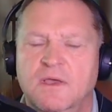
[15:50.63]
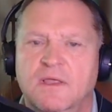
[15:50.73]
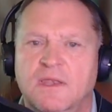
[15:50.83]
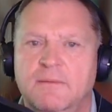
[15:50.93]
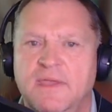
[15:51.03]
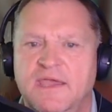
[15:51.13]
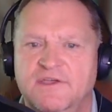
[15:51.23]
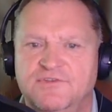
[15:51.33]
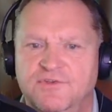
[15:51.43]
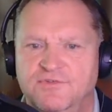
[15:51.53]
Let me
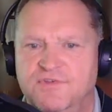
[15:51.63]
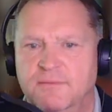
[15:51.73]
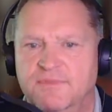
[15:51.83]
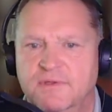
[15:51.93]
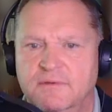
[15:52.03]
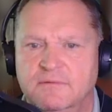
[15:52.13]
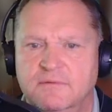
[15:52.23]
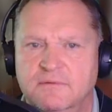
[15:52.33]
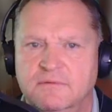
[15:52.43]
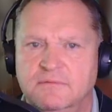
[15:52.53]
ask you something.
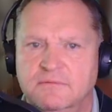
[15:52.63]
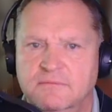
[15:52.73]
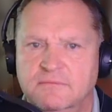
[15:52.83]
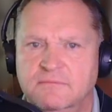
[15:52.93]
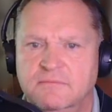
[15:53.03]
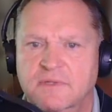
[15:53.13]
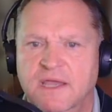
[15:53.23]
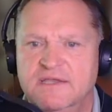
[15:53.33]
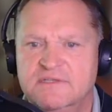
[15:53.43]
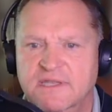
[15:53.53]

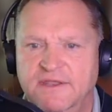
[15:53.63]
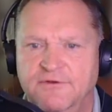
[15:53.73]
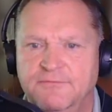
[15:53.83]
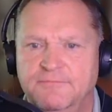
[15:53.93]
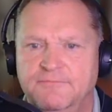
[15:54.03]
As a leader,